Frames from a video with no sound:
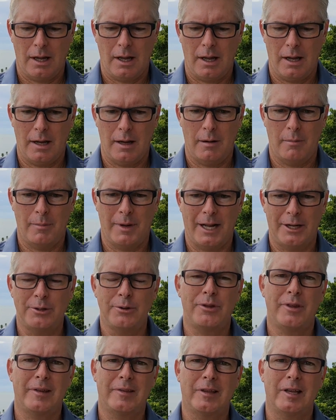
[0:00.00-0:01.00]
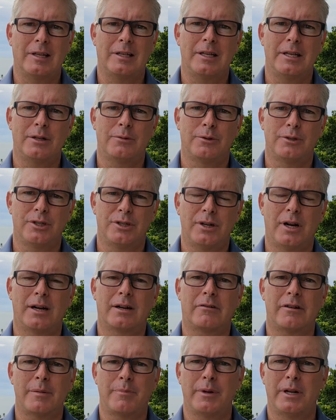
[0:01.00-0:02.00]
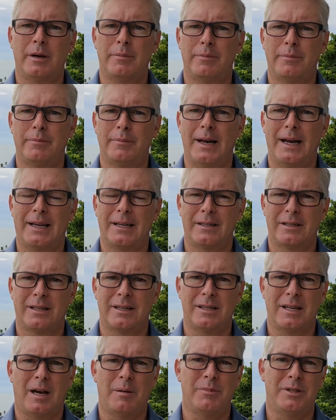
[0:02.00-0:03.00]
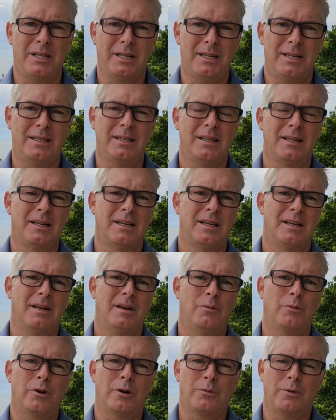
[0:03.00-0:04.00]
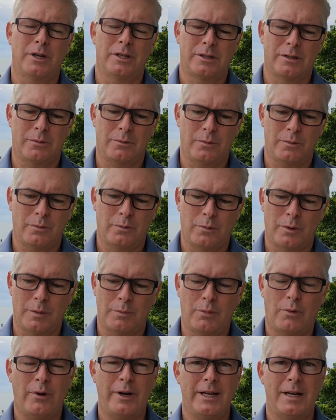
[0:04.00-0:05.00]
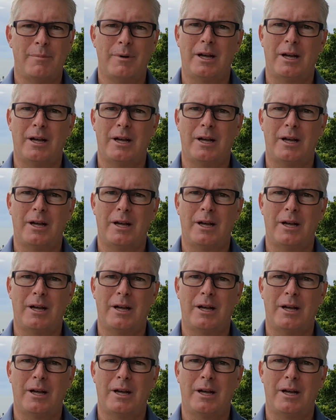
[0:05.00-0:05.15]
but I do think that Link will start creeping up back into the top 10, where it was at one point.